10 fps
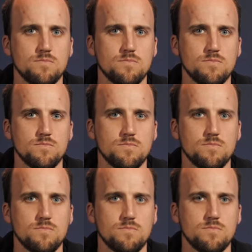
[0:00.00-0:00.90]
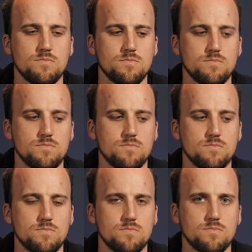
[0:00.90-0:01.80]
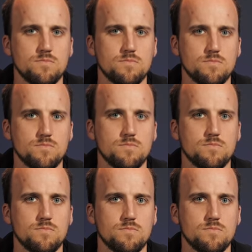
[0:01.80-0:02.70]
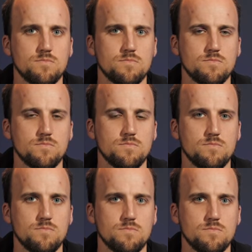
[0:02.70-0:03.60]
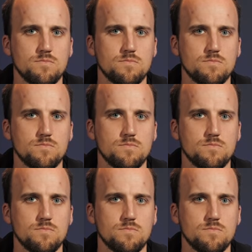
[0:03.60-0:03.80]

No words are spoken by the person on screen.